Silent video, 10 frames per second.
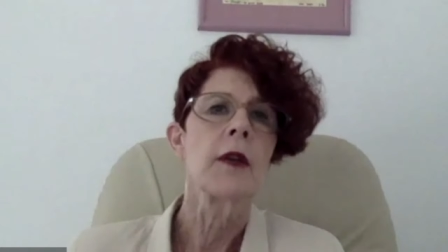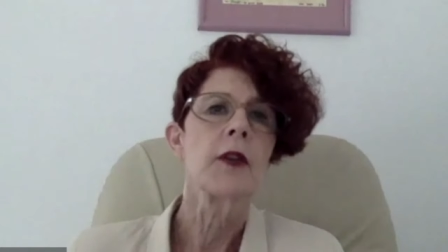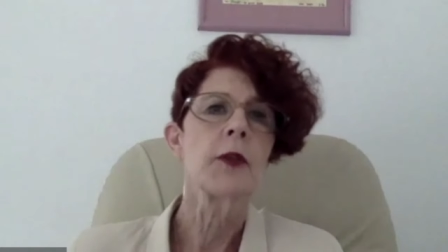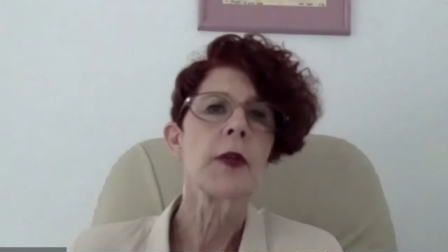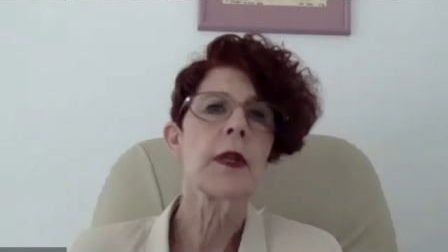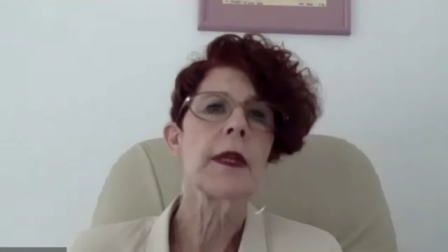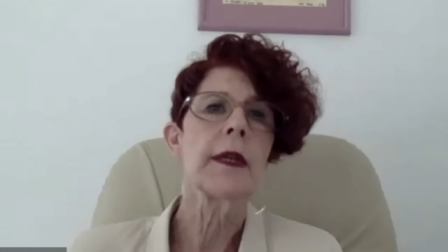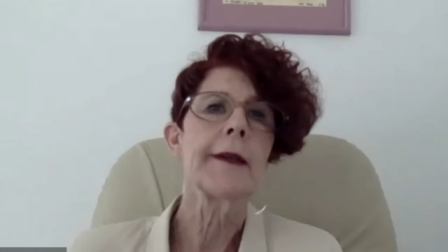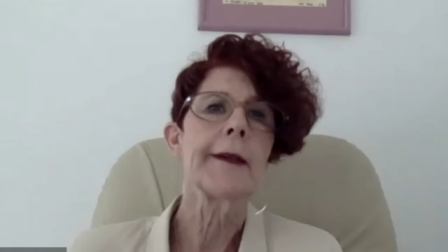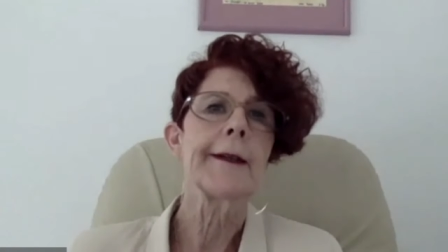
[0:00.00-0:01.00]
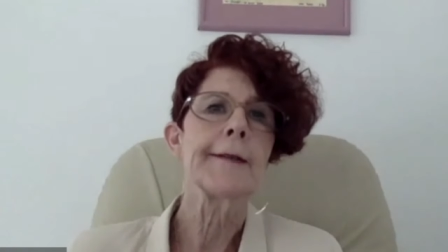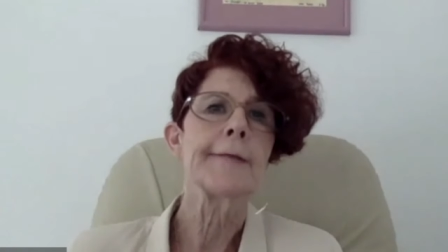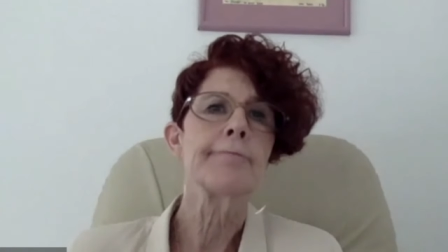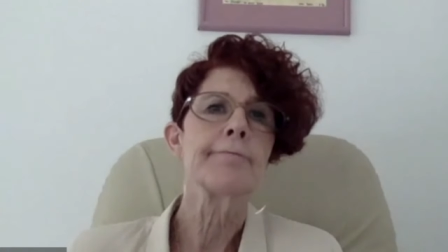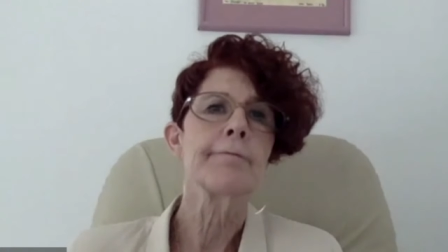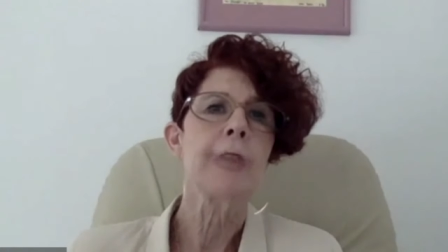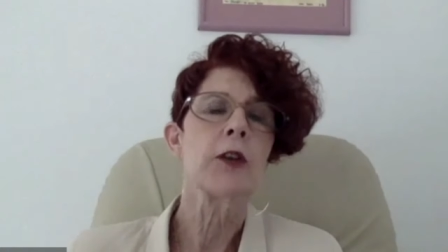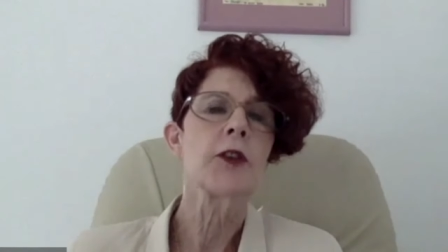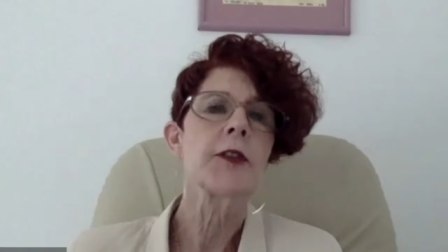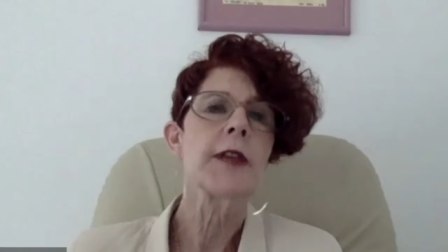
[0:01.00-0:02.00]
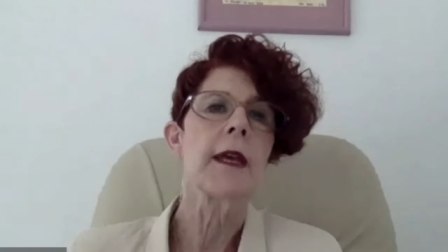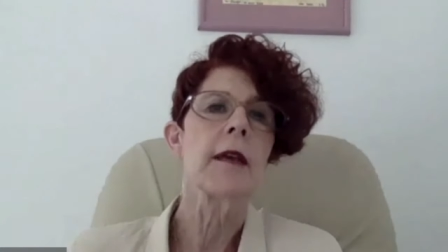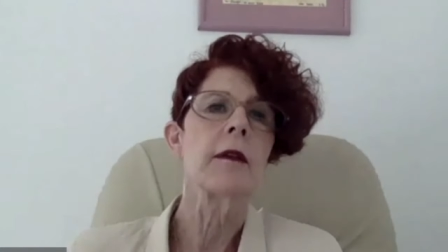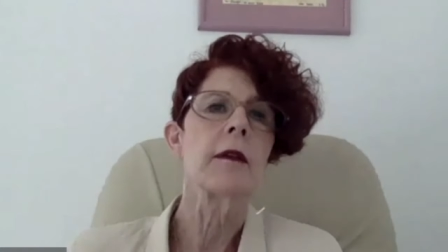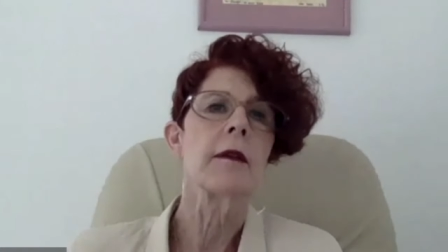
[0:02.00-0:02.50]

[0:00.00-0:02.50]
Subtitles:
really understand